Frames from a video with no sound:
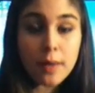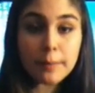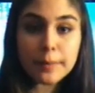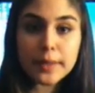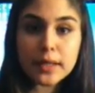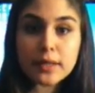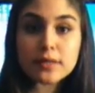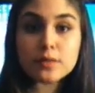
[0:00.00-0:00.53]

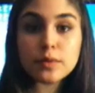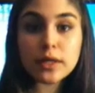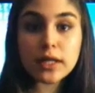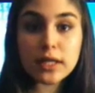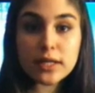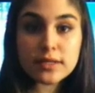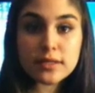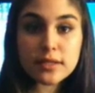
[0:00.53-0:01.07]
because we can
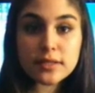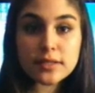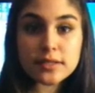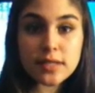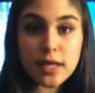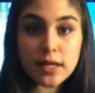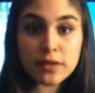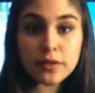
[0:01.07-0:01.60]
easily
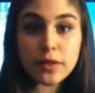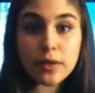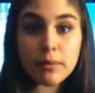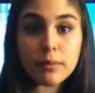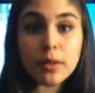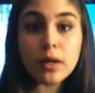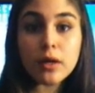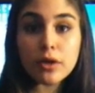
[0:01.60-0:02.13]
detect
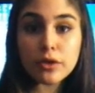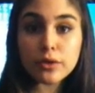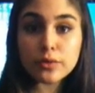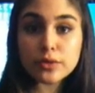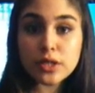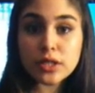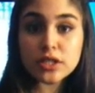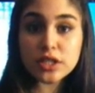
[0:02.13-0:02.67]
them
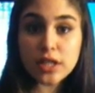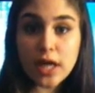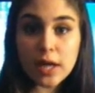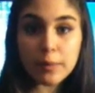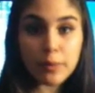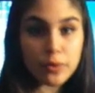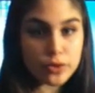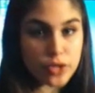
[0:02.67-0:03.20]
through their decay
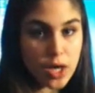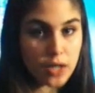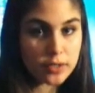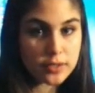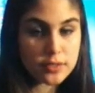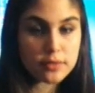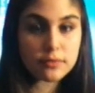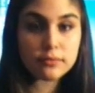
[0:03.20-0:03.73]

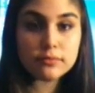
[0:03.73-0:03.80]
products.